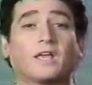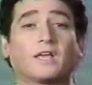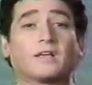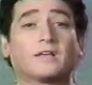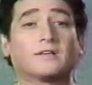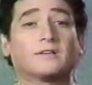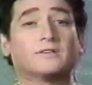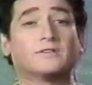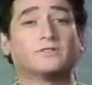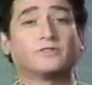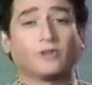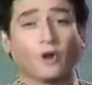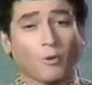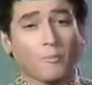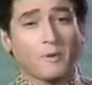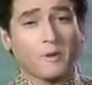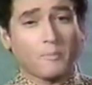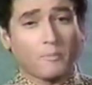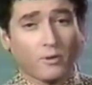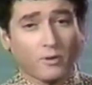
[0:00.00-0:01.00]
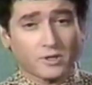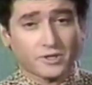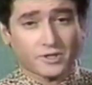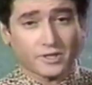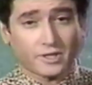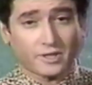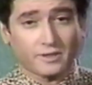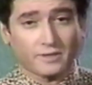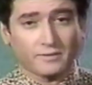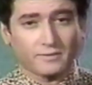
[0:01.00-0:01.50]
Not my
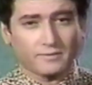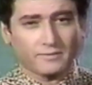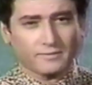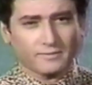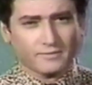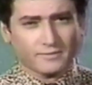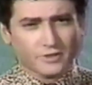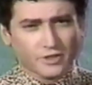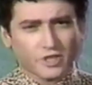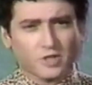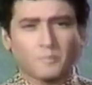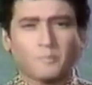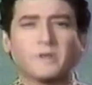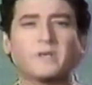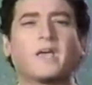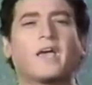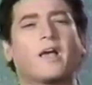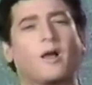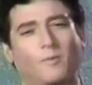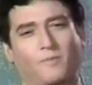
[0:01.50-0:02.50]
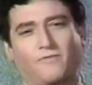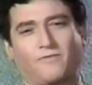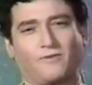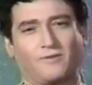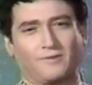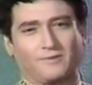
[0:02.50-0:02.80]
problem, lady. Get on